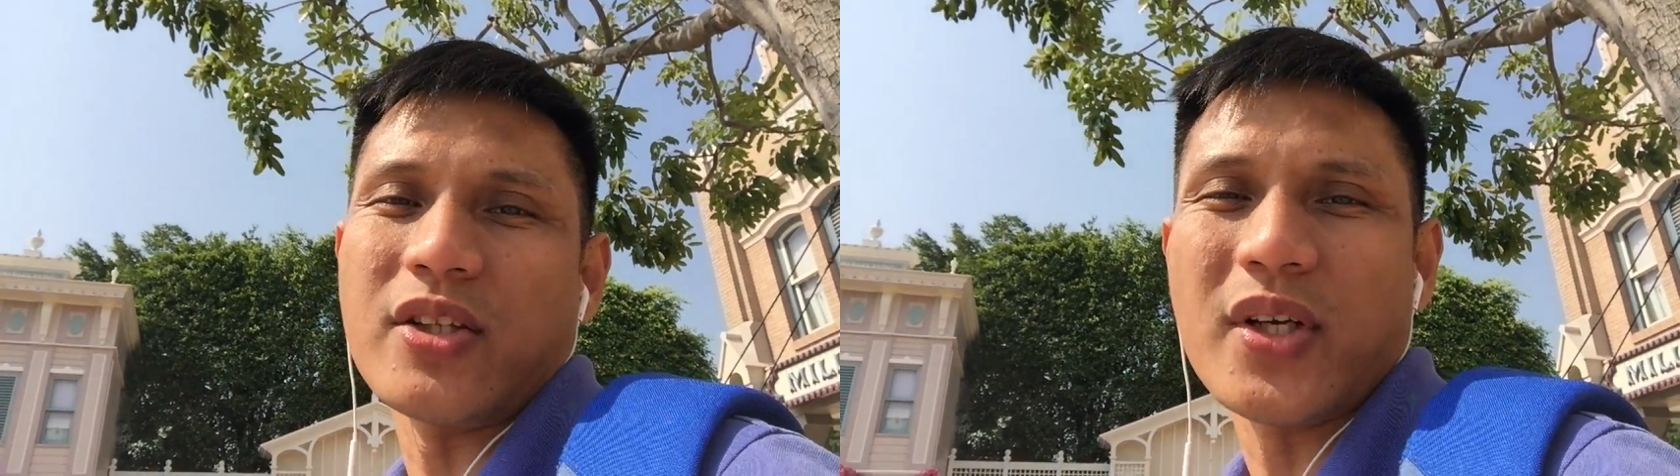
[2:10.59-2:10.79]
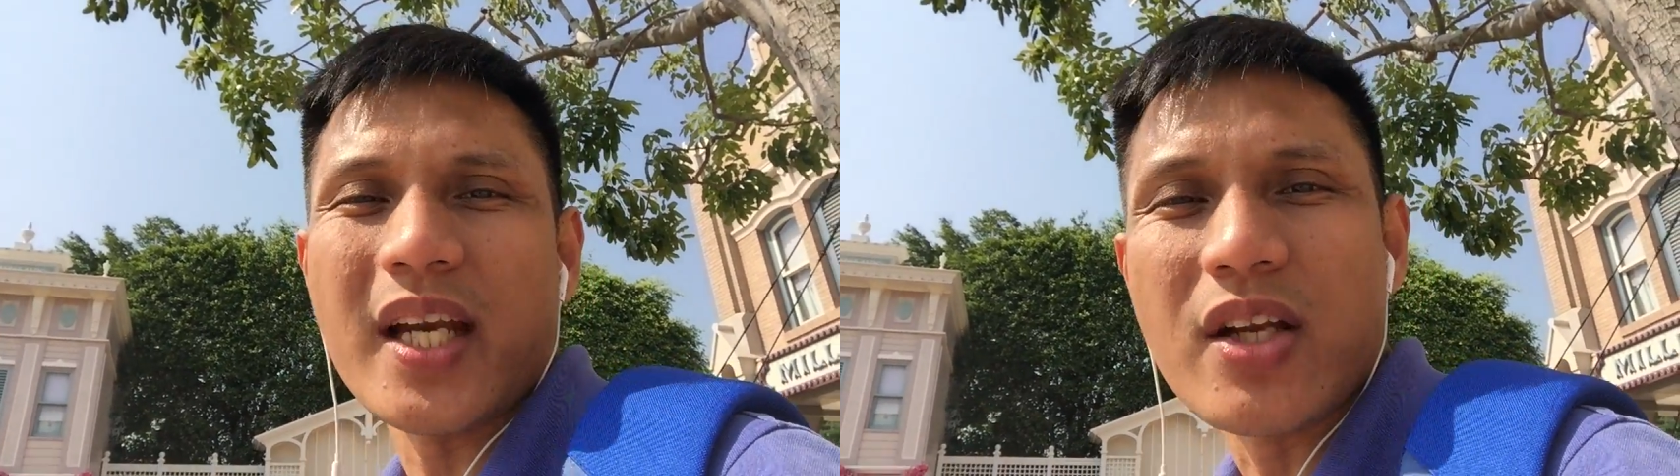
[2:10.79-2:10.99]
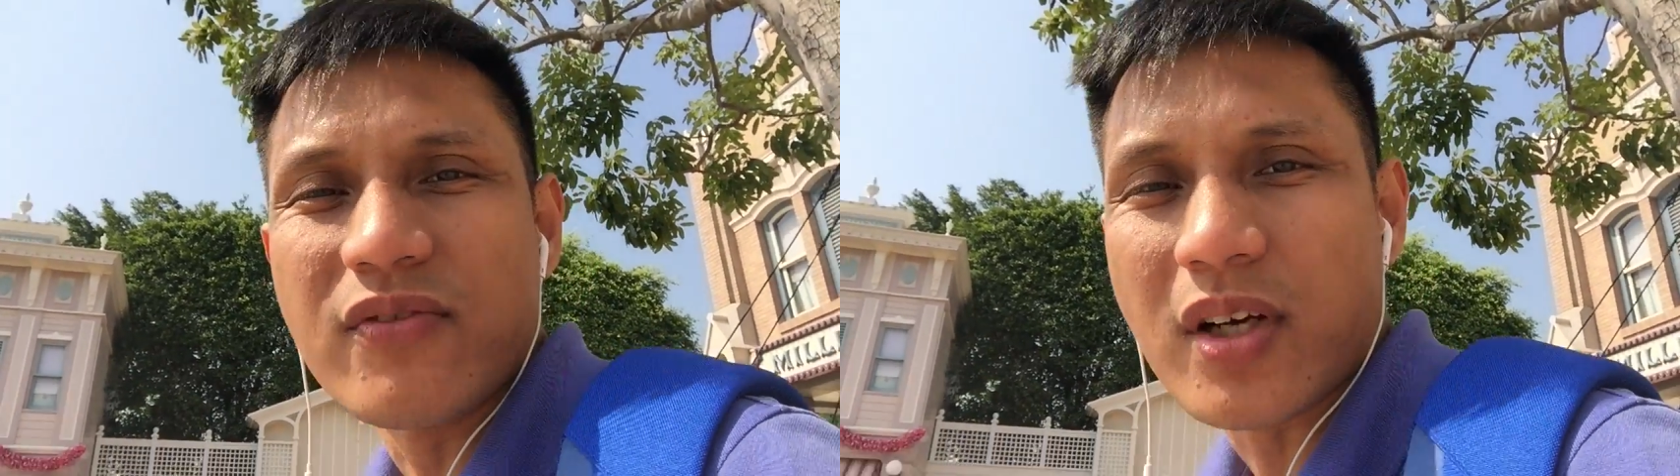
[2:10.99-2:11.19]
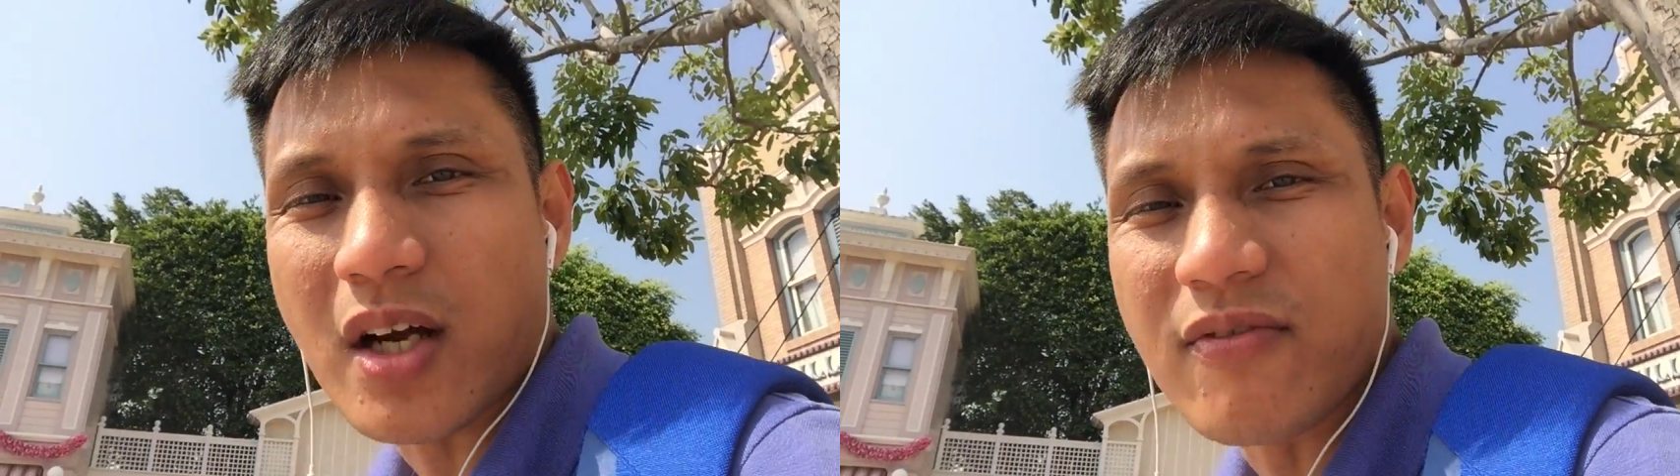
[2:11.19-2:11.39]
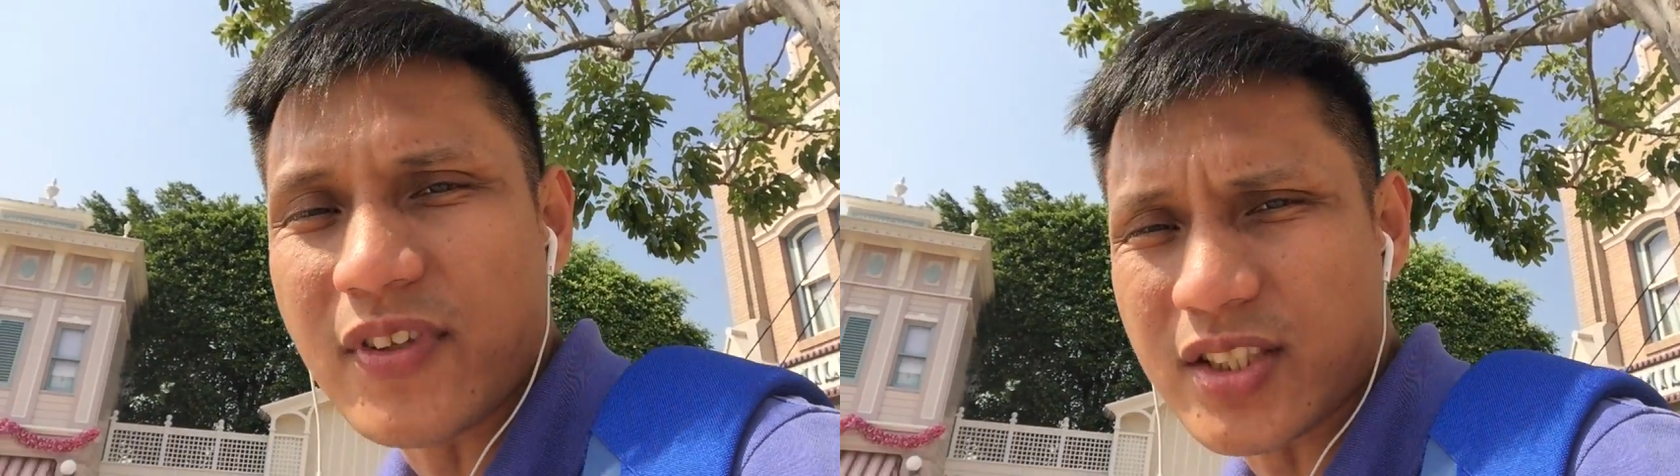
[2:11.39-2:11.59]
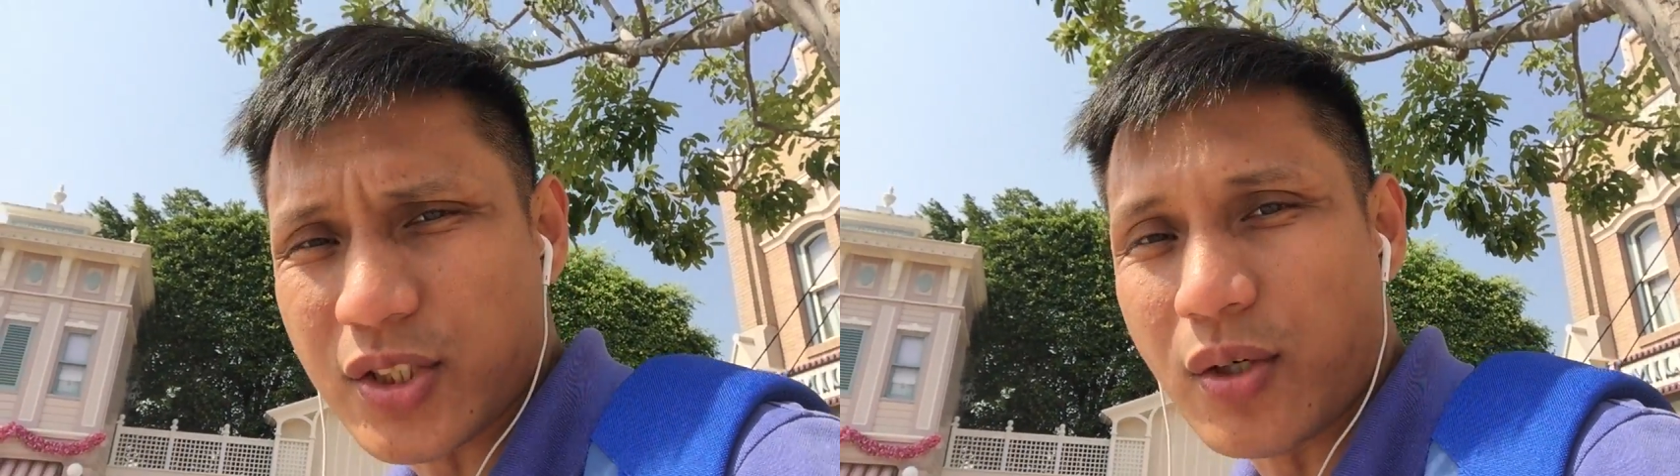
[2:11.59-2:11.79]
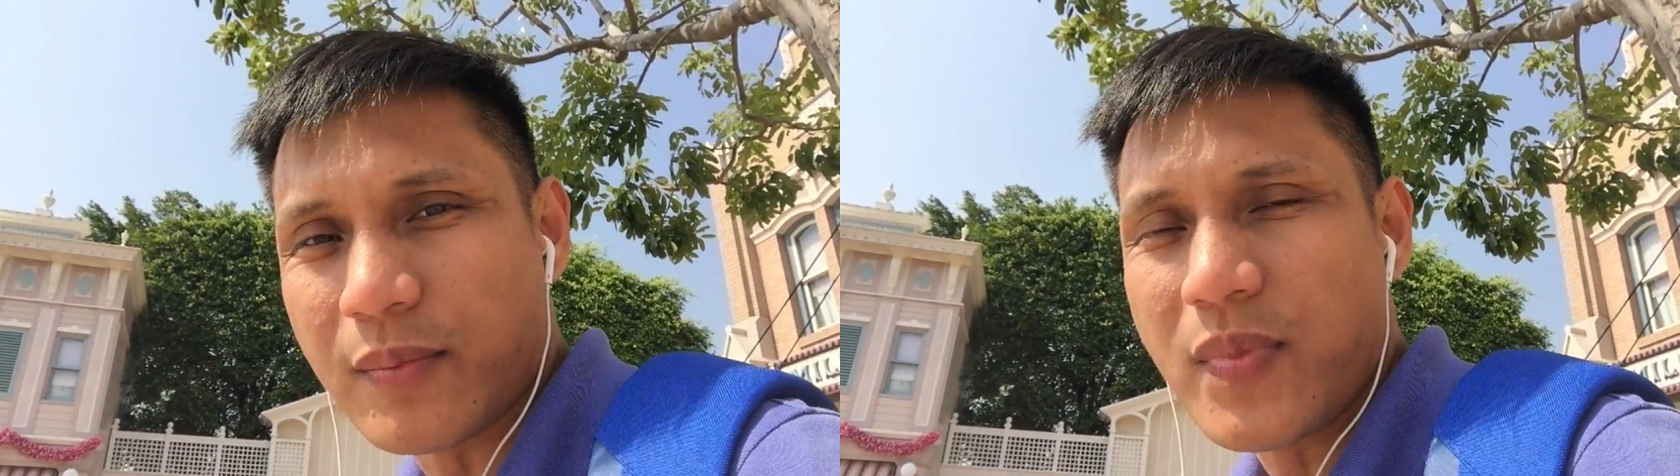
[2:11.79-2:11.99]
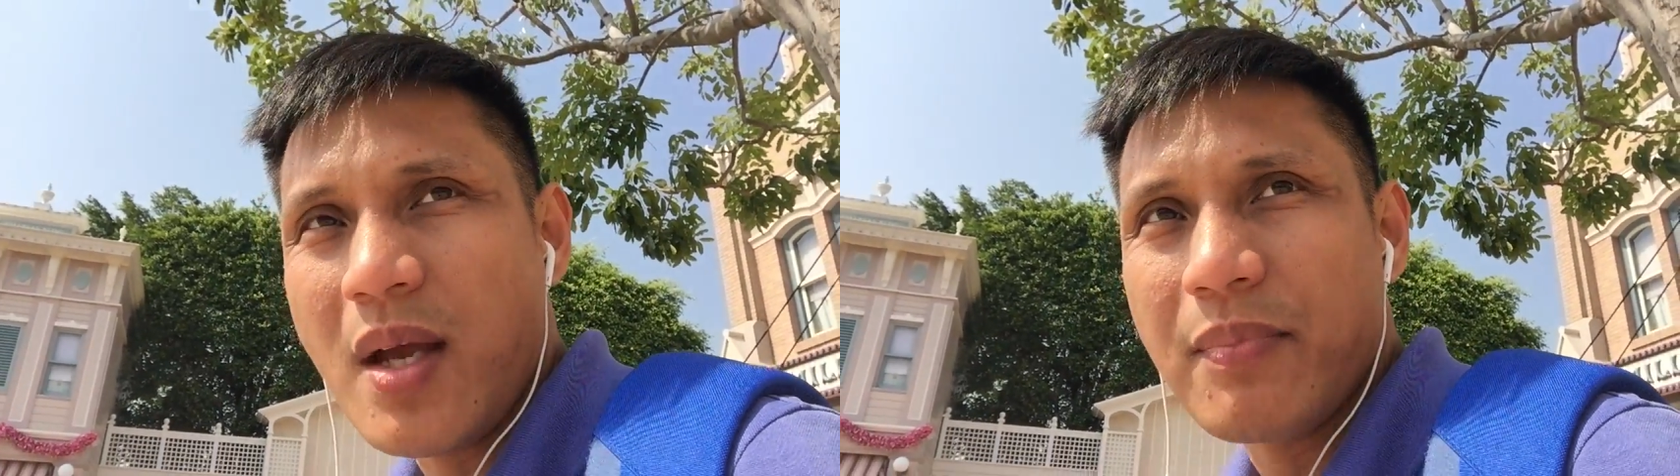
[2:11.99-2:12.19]
to get out of a comfort zone,
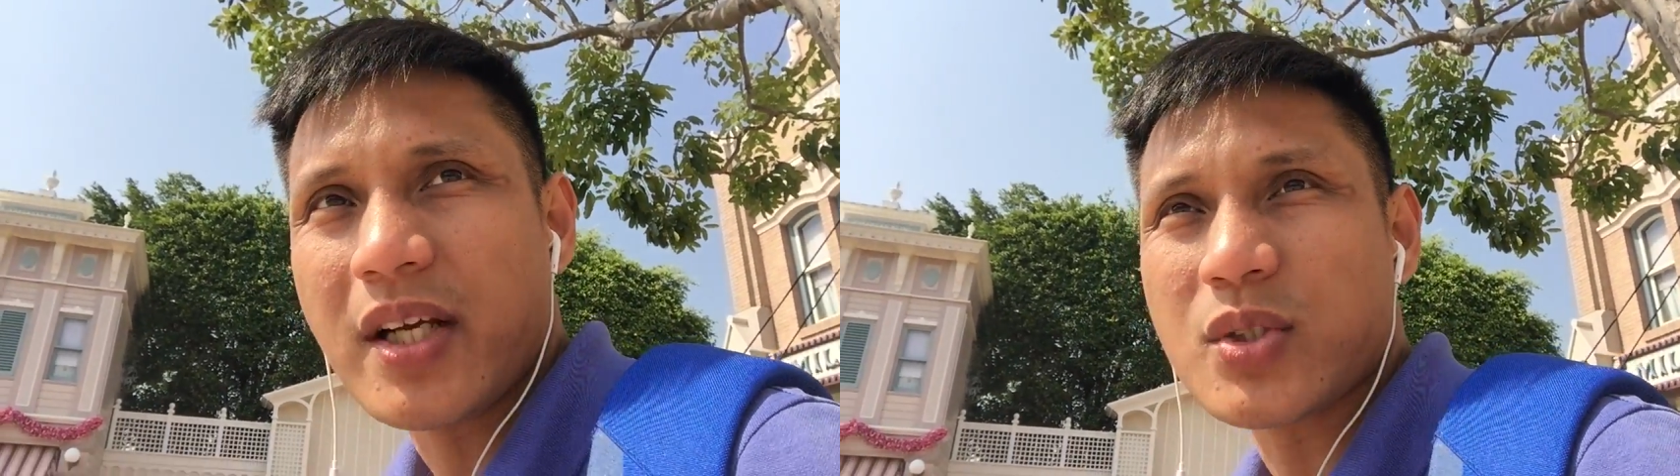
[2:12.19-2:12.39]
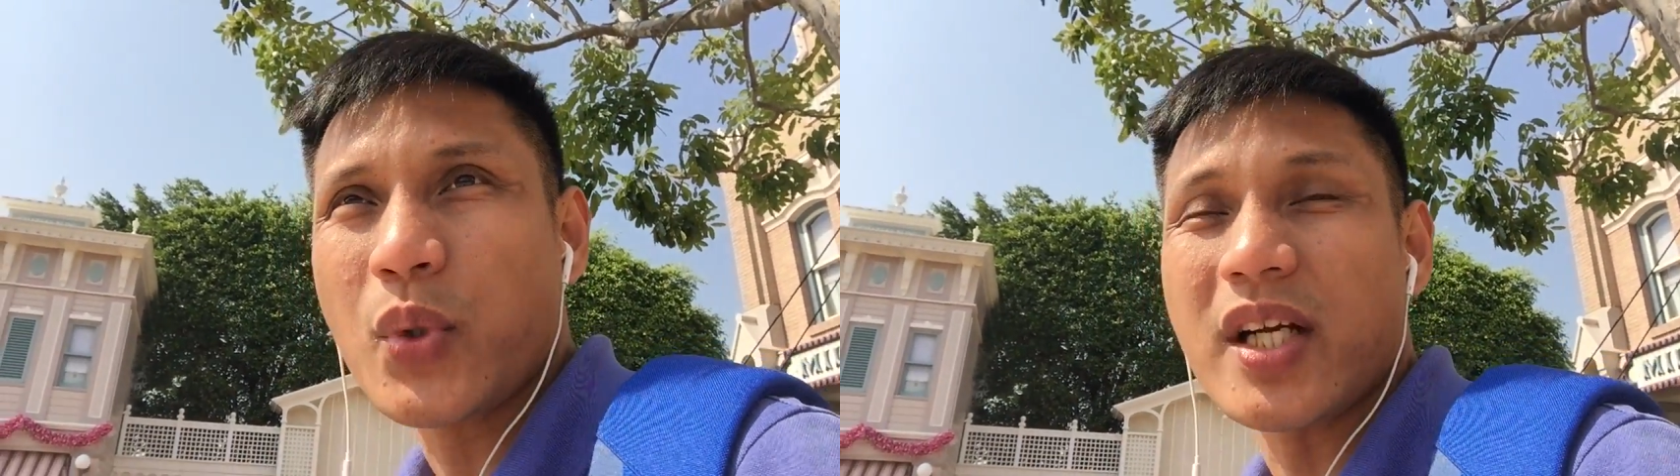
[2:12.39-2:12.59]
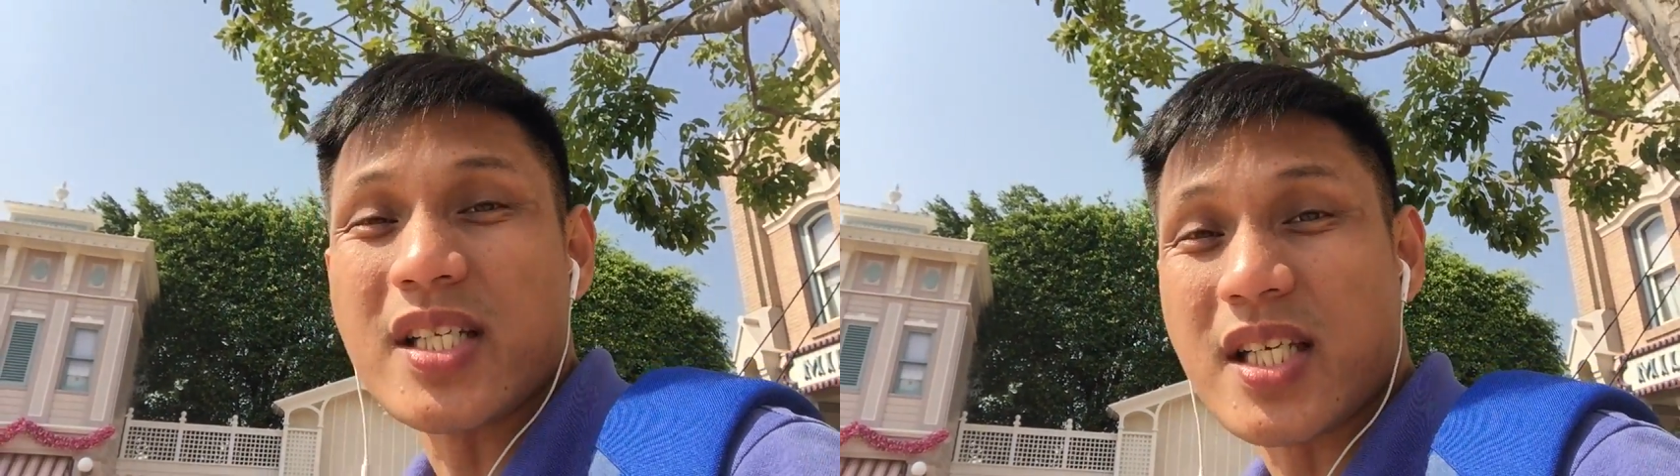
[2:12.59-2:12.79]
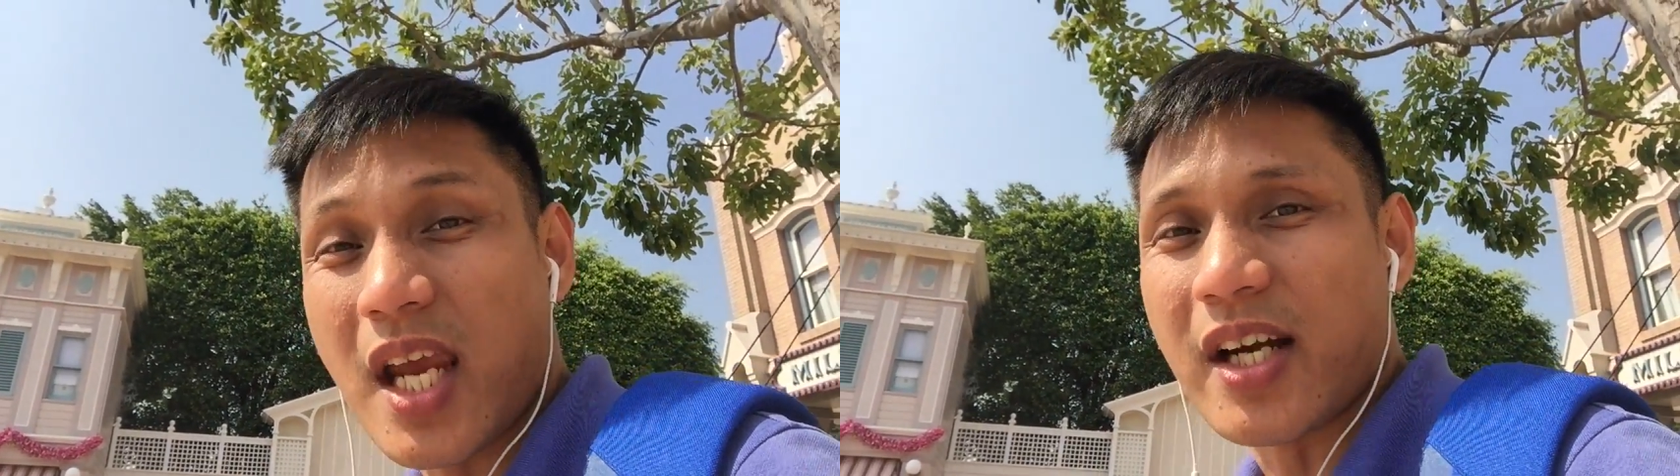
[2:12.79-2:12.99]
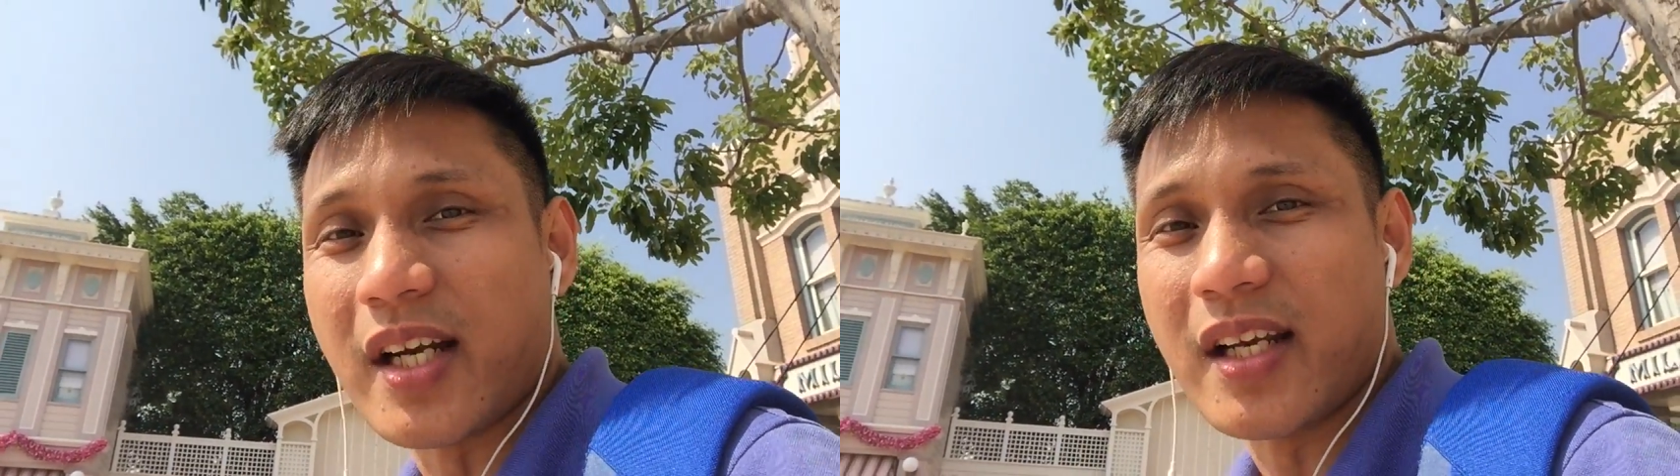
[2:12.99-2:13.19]
because we are scared.